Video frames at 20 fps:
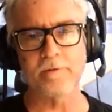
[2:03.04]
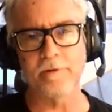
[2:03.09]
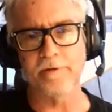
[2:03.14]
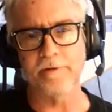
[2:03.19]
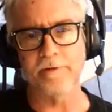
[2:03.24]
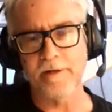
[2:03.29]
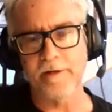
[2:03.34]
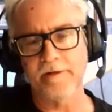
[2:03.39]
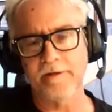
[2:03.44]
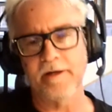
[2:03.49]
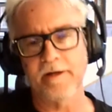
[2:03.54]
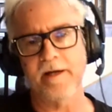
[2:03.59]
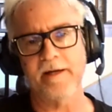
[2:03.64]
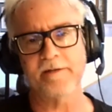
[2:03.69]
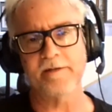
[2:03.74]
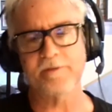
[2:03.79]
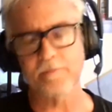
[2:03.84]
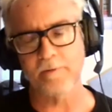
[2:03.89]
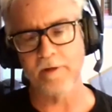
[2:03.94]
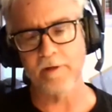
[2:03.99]
And then in high
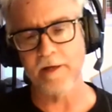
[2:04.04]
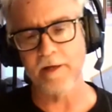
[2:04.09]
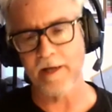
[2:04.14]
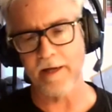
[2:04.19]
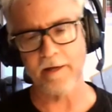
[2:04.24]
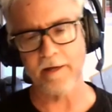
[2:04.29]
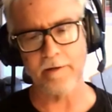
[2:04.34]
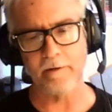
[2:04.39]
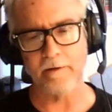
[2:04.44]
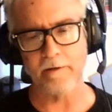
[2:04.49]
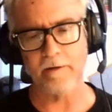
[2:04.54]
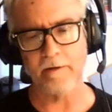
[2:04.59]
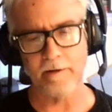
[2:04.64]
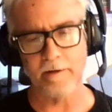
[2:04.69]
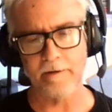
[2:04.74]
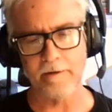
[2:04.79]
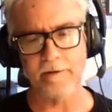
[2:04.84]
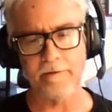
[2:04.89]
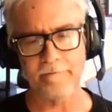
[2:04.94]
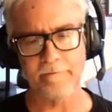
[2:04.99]
school, I had a,
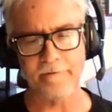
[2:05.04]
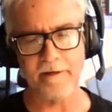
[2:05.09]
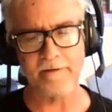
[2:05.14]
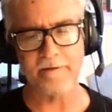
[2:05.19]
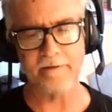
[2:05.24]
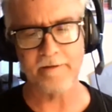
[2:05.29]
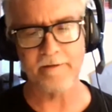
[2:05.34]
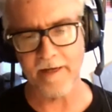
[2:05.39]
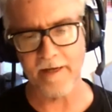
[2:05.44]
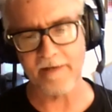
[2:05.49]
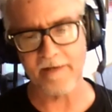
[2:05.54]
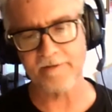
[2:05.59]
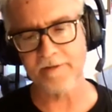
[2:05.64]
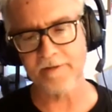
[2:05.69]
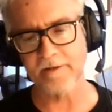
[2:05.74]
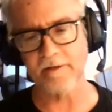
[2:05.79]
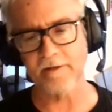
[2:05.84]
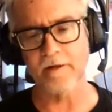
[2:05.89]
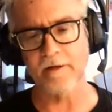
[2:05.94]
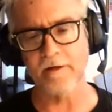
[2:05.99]
a
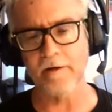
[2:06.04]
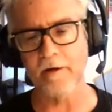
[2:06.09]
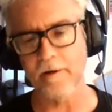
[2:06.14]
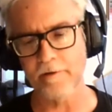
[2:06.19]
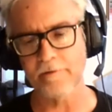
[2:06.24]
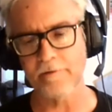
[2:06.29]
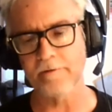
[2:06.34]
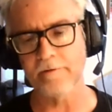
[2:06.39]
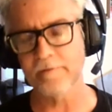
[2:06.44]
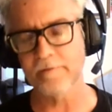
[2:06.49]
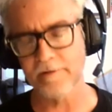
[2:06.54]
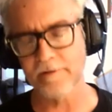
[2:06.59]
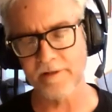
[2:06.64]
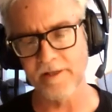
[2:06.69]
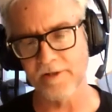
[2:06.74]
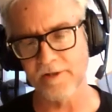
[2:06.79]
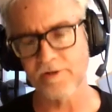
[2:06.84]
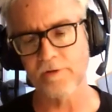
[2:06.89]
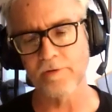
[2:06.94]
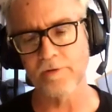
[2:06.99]
fantastic uh, art
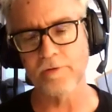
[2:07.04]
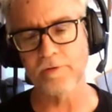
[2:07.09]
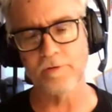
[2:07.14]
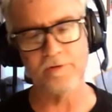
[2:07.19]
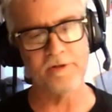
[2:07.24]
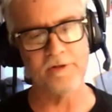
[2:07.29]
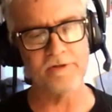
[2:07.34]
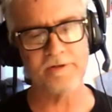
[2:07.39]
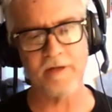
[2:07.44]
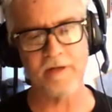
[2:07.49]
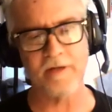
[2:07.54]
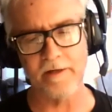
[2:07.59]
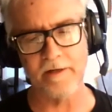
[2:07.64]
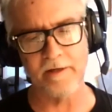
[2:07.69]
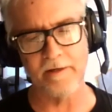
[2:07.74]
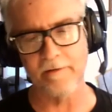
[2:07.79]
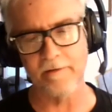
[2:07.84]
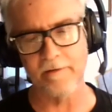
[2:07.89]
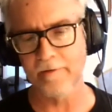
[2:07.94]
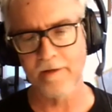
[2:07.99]
teacher who just kind
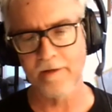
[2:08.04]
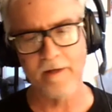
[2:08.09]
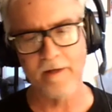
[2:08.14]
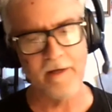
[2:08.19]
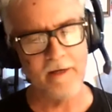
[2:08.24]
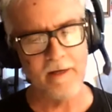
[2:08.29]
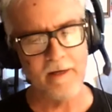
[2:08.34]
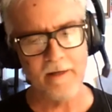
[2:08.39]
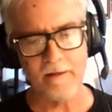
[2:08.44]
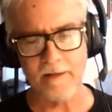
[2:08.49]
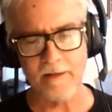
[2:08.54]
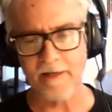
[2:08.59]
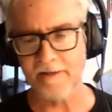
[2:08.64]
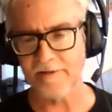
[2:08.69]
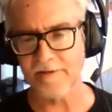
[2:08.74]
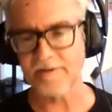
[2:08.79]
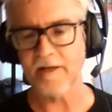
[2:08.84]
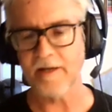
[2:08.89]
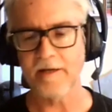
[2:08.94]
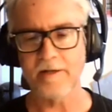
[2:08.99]
of let
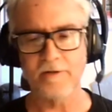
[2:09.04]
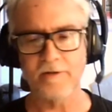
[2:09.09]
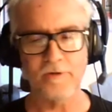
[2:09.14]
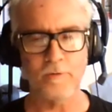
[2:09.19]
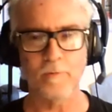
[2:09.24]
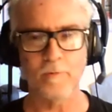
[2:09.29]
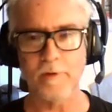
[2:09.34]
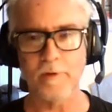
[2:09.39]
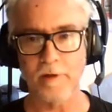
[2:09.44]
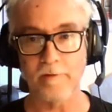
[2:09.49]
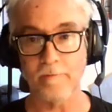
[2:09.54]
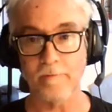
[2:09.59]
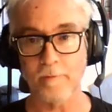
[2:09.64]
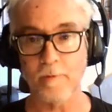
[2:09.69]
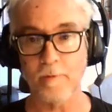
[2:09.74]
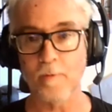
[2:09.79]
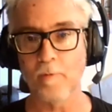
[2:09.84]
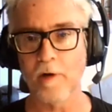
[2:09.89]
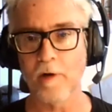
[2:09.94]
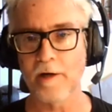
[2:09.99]
us kind of do whatever we
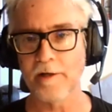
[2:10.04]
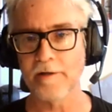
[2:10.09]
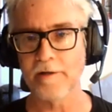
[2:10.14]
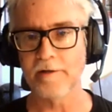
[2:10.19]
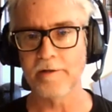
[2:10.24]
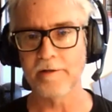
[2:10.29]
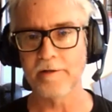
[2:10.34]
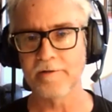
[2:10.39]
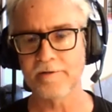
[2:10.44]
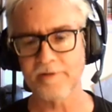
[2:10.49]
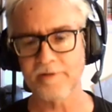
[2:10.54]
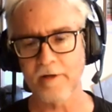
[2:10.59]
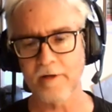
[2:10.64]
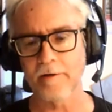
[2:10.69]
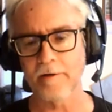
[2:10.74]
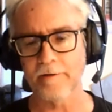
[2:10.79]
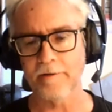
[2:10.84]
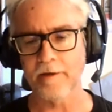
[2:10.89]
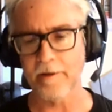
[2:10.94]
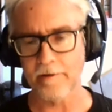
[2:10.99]
wanted and
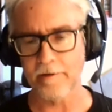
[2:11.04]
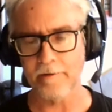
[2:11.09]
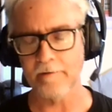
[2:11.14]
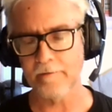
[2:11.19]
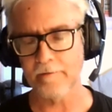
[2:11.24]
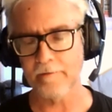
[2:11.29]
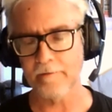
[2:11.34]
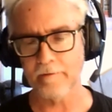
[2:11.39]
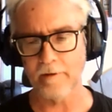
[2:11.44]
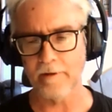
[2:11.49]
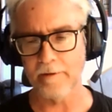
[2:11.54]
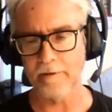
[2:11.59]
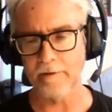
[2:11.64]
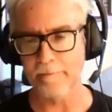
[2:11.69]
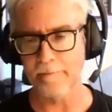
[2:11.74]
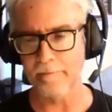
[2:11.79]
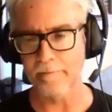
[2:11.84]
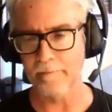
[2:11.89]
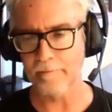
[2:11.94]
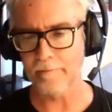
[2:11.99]
saw that um,
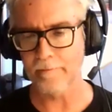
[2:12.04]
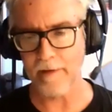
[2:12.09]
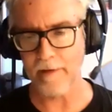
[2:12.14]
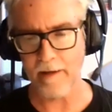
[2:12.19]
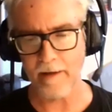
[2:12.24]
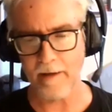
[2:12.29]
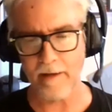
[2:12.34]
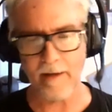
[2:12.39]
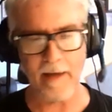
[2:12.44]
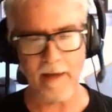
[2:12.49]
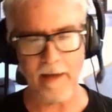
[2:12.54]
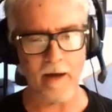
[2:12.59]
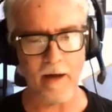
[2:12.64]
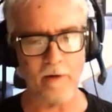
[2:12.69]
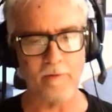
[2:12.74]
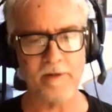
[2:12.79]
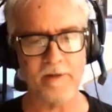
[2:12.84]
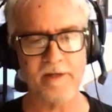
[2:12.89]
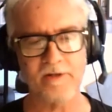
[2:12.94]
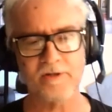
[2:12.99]

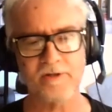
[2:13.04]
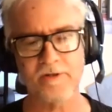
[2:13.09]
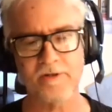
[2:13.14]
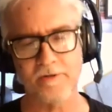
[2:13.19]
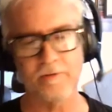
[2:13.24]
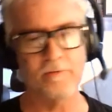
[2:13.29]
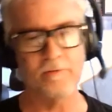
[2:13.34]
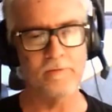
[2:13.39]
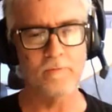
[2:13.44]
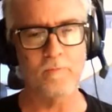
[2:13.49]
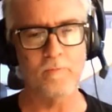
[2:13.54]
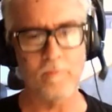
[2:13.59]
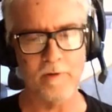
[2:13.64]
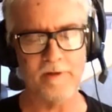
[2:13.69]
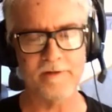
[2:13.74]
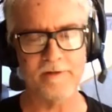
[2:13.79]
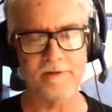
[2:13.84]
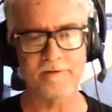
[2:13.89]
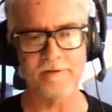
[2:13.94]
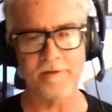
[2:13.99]
how each student
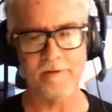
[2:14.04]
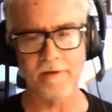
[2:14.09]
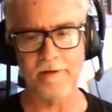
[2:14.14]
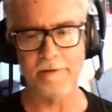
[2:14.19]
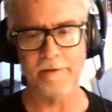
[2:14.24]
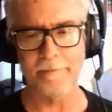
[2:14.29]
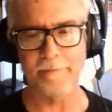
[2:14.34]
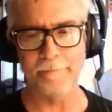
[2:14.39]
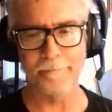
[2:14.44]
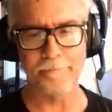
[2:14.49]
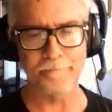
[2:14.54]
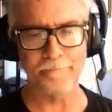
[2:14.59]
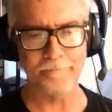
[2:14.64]
was um,